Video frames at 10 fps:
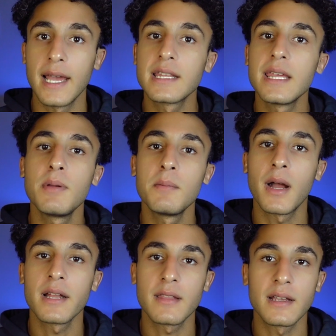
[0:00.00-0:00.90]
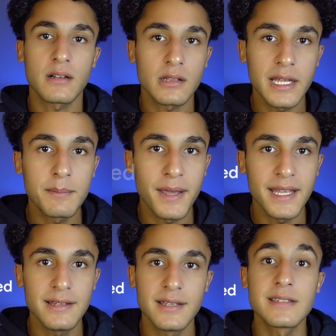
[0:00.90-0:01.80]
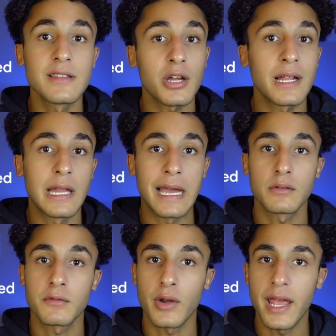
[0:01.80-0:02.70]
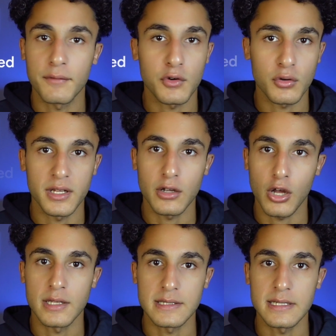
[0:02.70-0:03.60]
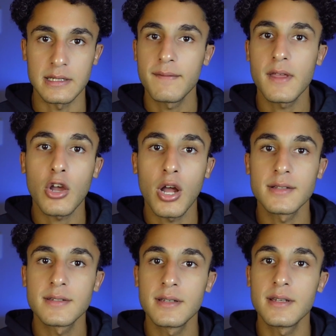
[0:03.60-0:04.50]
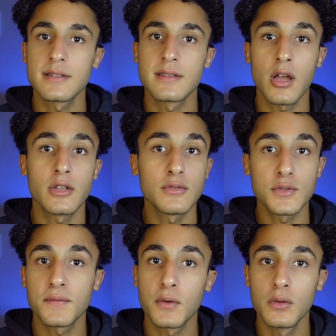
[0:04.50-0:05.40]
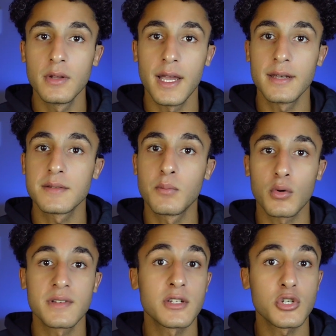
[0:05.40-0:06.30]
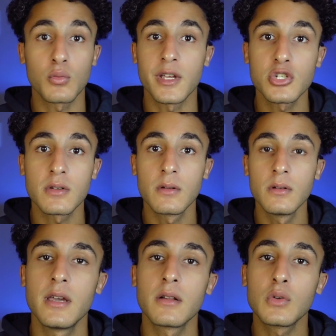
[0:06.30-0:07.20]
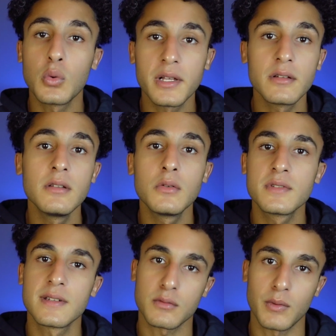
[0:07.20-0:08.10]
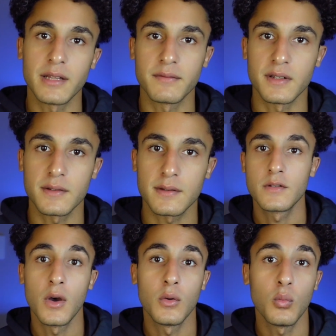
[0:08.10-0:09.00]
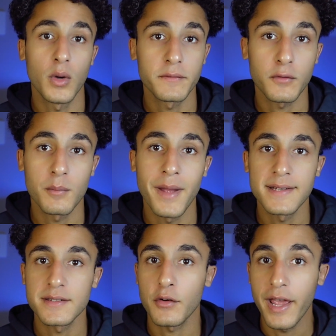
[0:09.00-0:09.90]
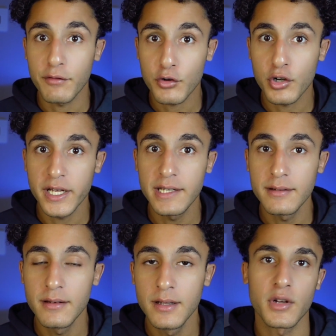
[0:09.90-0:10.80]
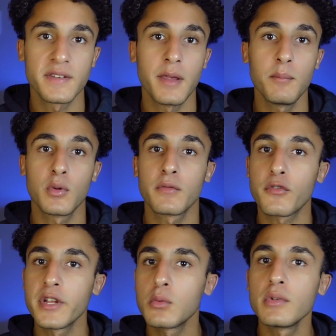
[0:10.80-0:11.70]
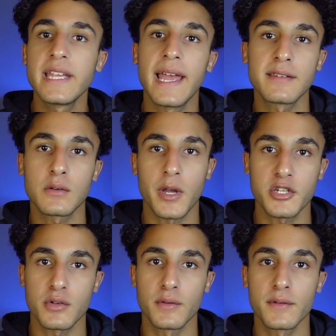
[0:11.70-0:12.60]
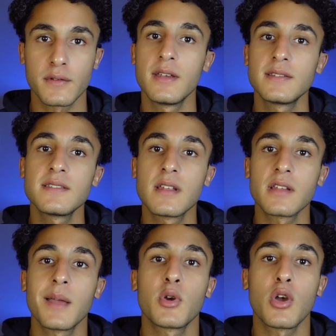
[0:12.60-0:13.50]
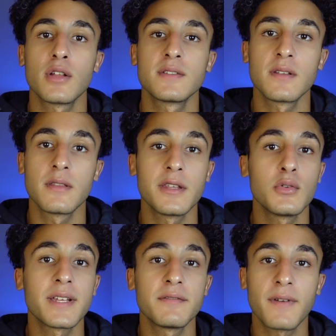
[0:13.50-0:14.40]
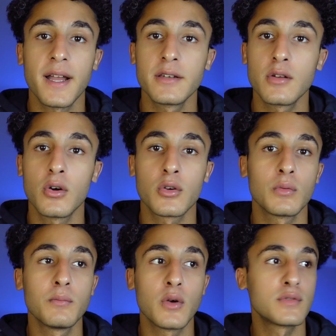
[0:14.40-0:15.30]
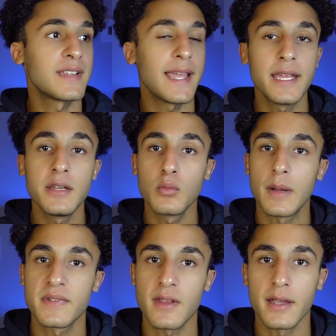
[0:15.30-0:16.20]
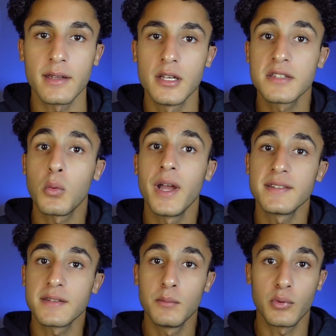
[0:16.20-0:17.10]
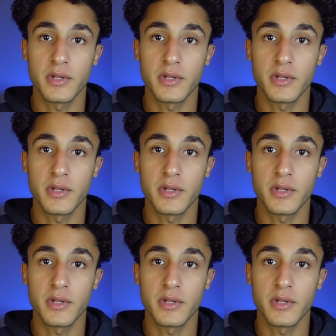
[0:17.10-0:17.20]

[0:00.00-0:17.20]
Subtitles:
And keep in mind that clickbait is not allowed for evergreen content. If the content is not useful and is more situational, it'll quickly lose its relevance. So, what formats are evergreen? For example, frequently asked questions. This is the type of content that you can find on almost any website. It's quite simple